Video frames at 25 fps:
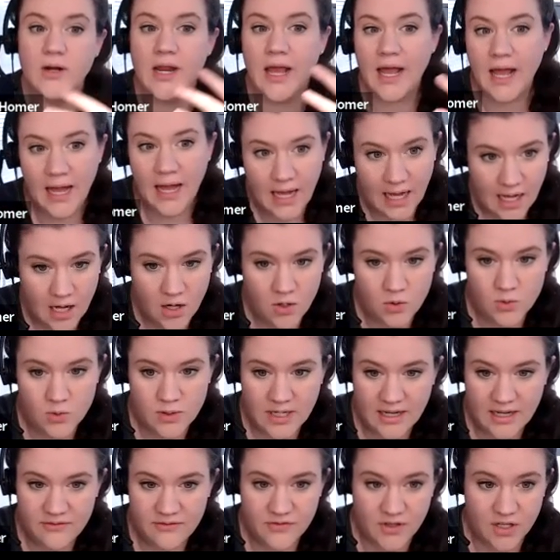how would
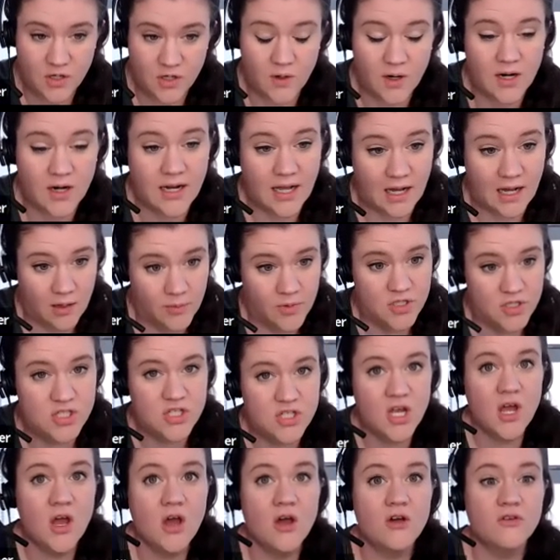I figure out how much
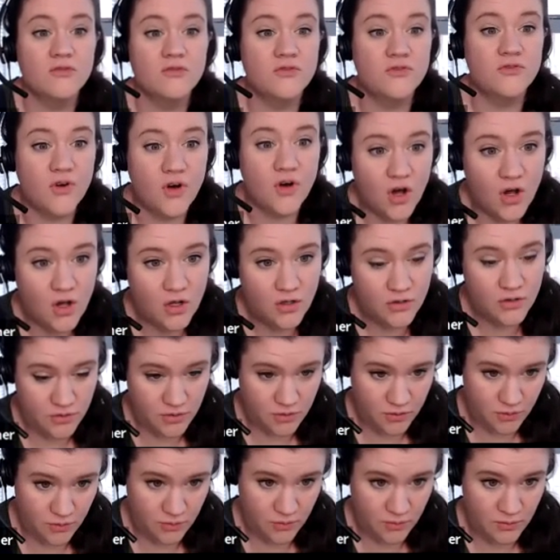
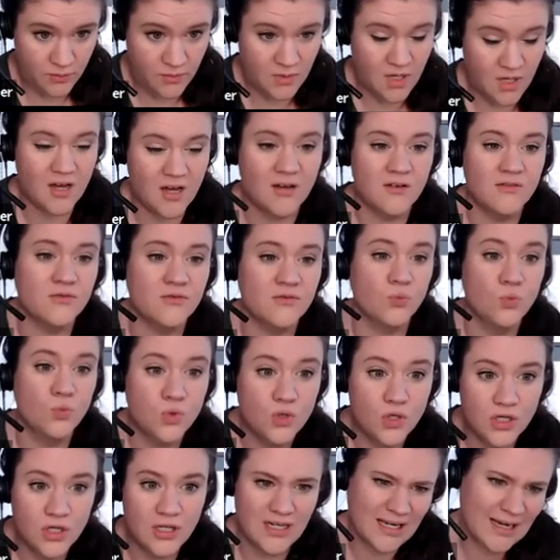volume of
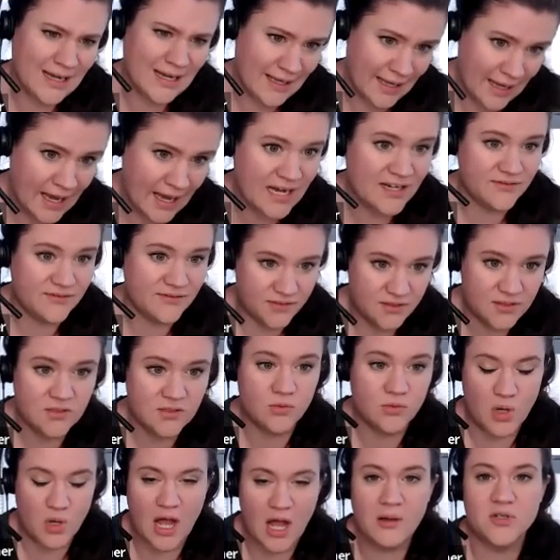wood I have?
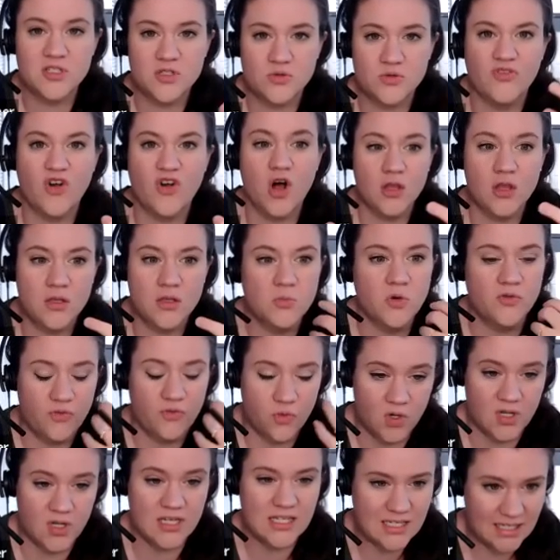How much volume of
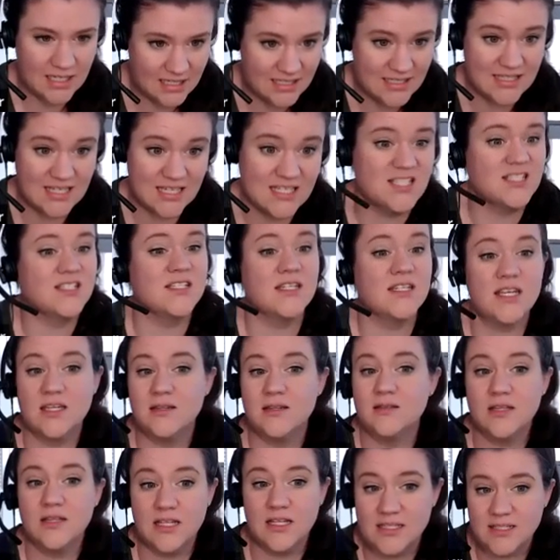wood exists
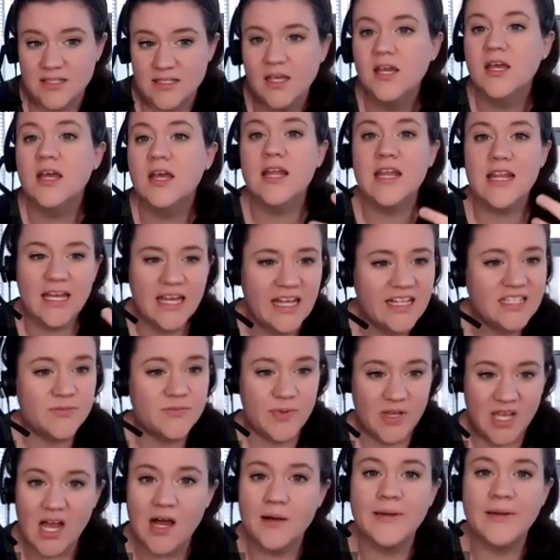in this? It's
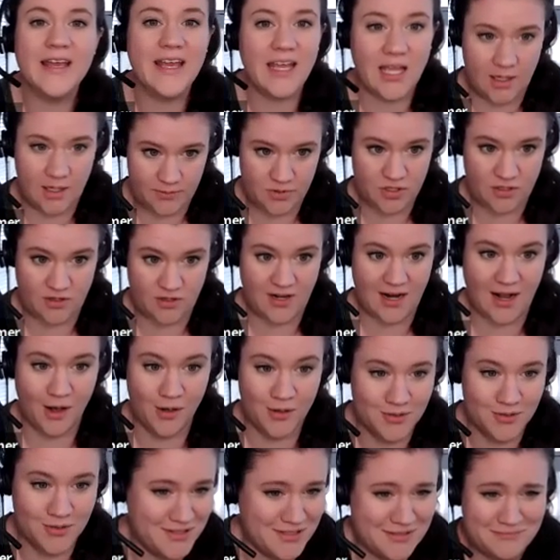become a hamster house.
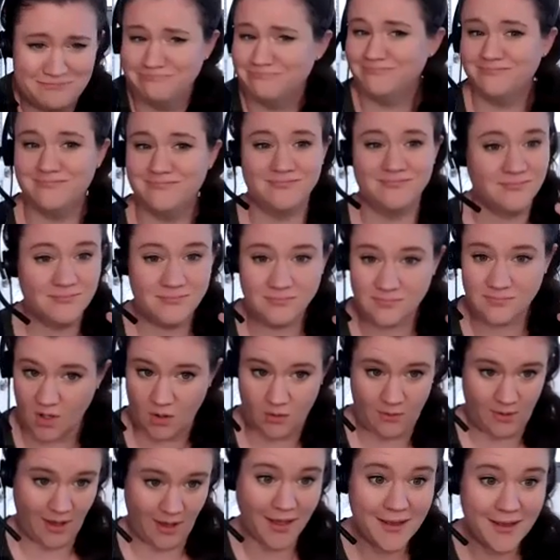
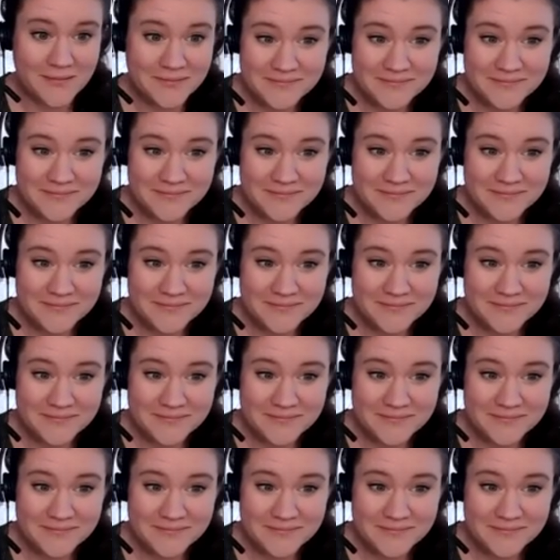Okay.